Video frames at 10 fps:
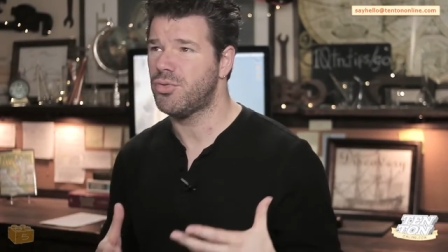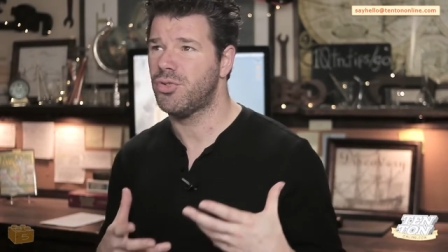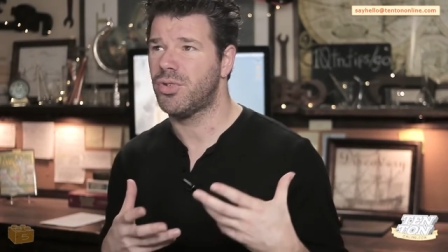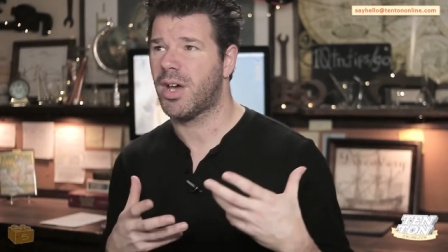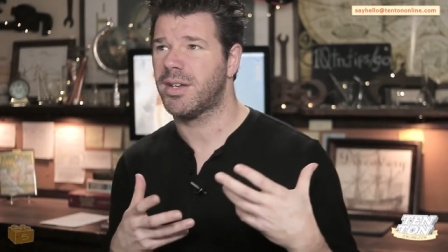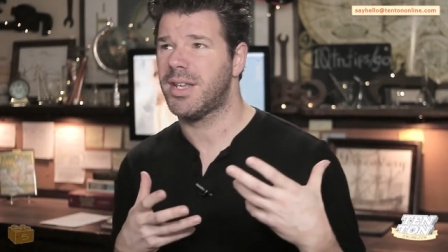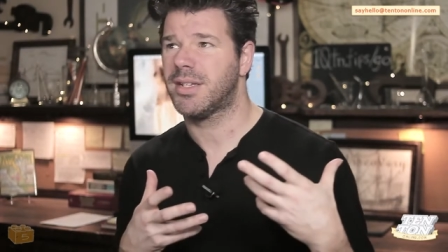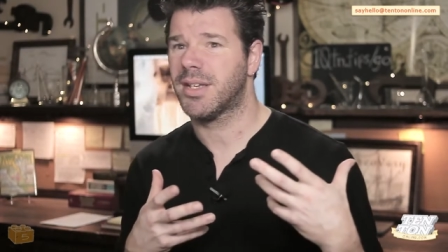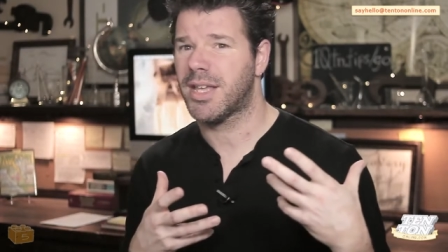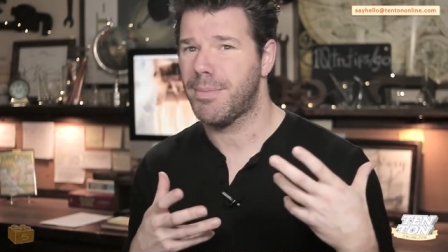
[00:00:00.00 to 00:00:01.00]
You do not
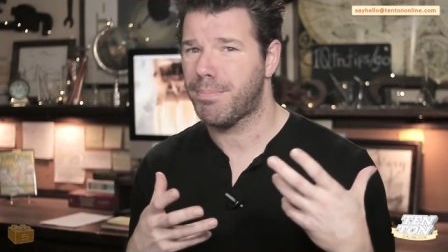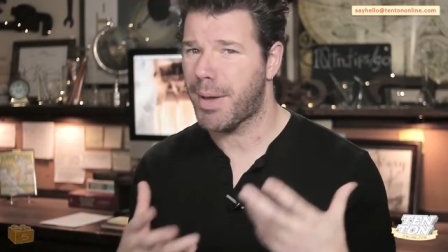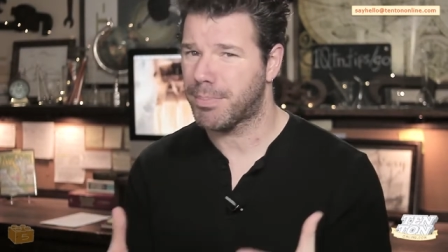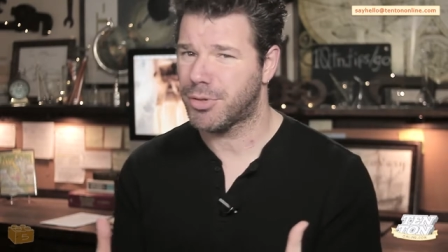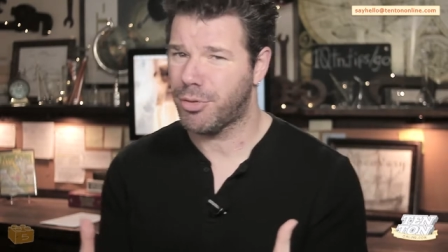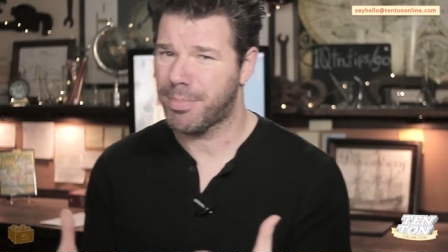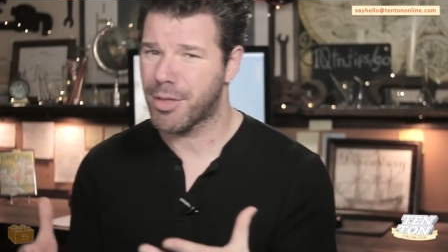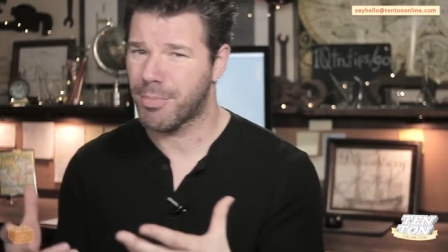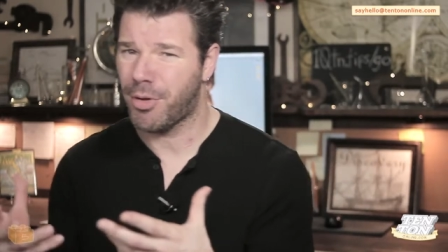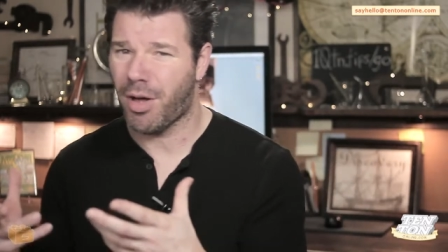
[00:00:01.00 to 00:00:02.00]
need to keep
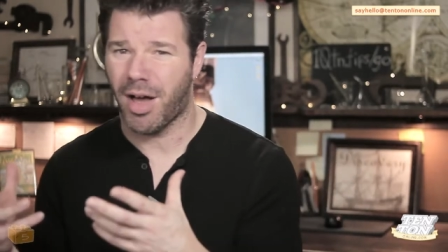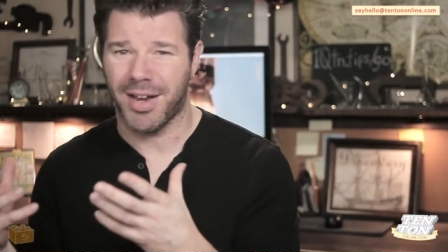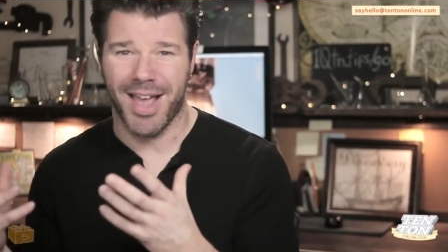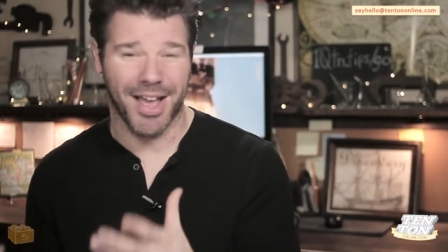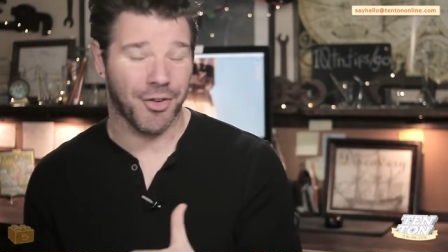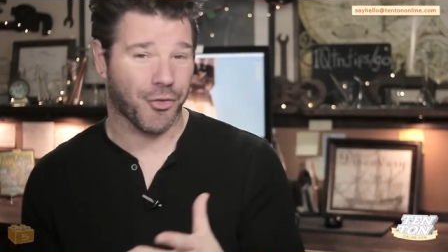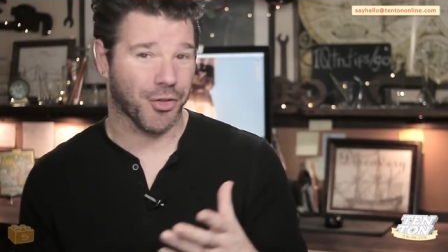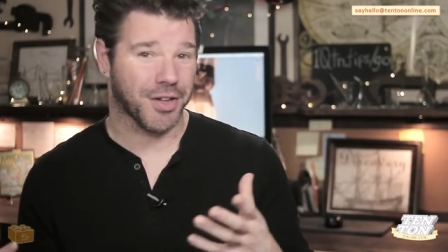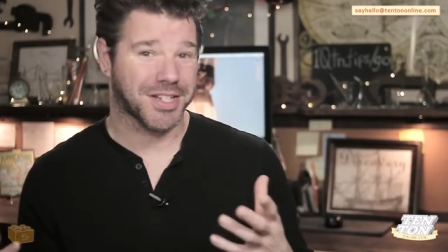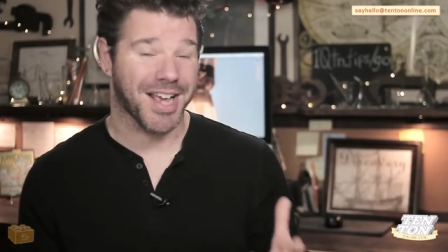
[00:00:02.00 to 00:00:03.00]
Pepto-Bismol on hand
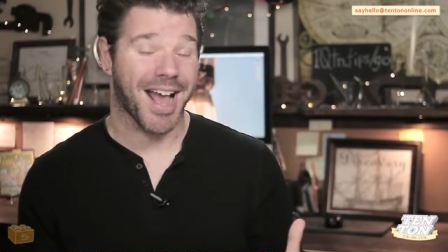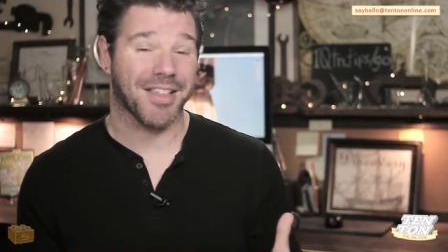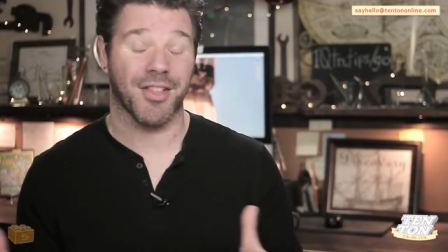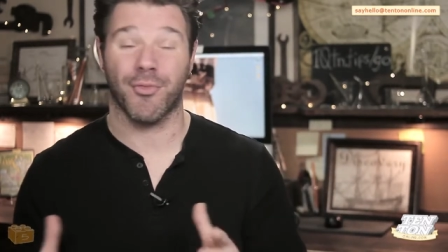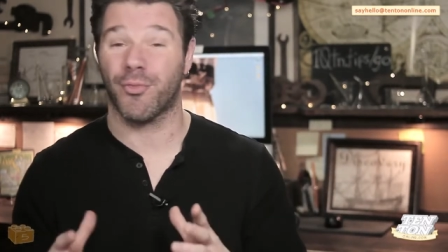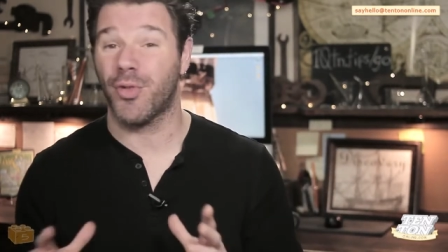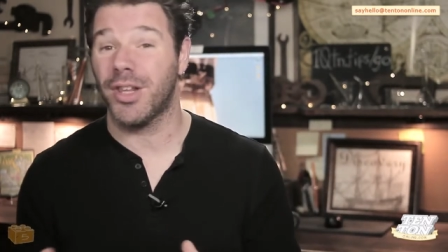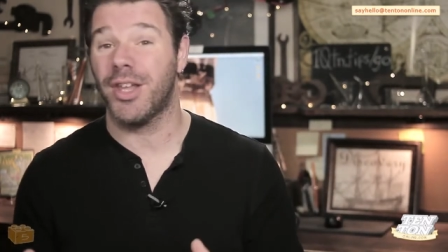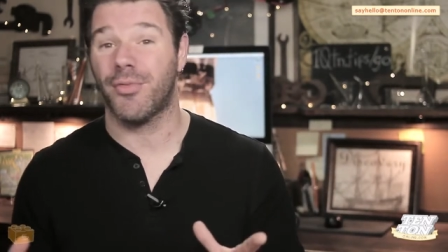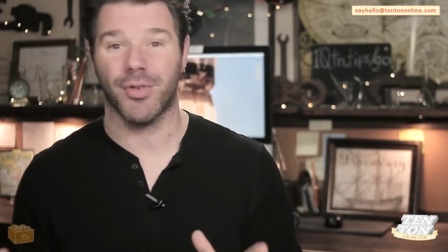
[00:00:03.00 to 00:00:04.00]
for the task. It's
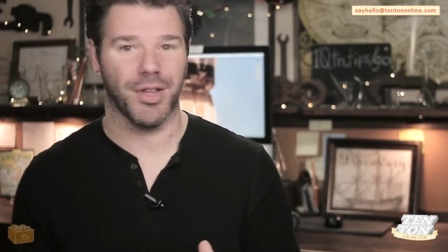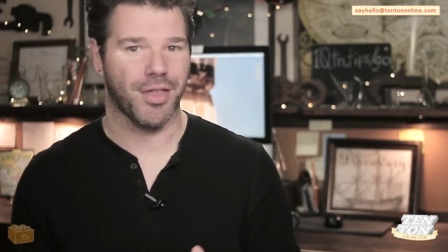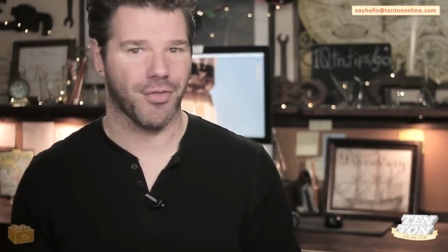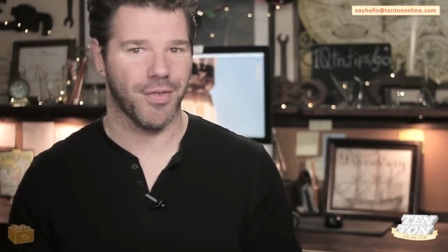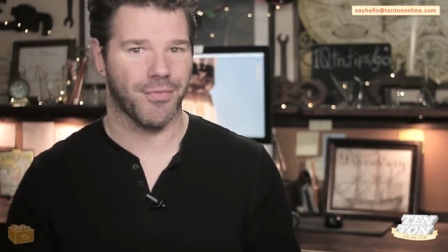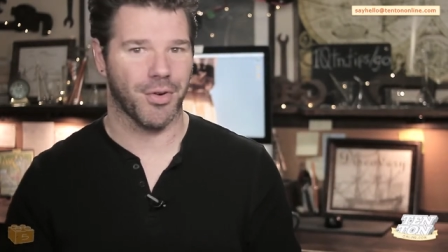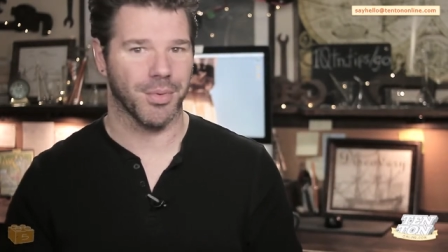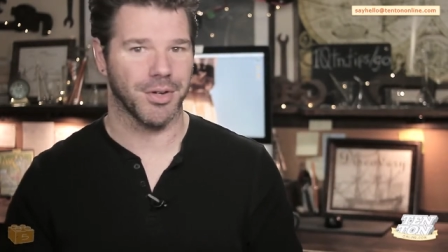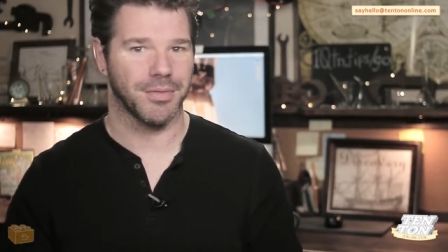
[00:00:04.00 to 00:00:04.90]
really, really straightforward.